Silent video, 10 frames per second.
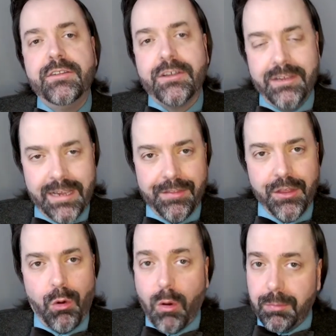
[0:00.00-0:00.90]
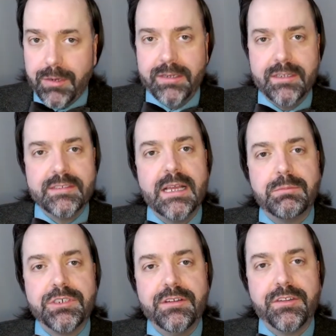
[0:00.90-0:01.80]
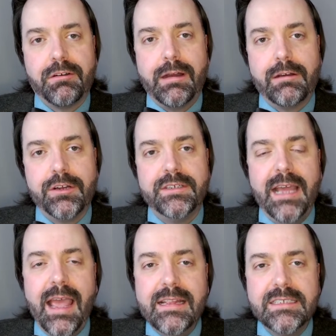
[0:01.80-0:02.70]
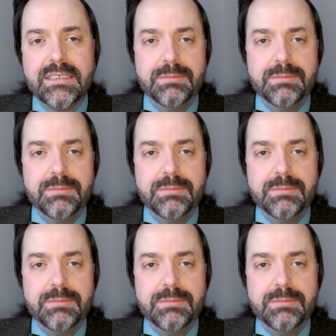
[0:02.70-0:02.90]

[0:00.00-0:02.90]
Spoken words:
the corporate conception of the greater good tends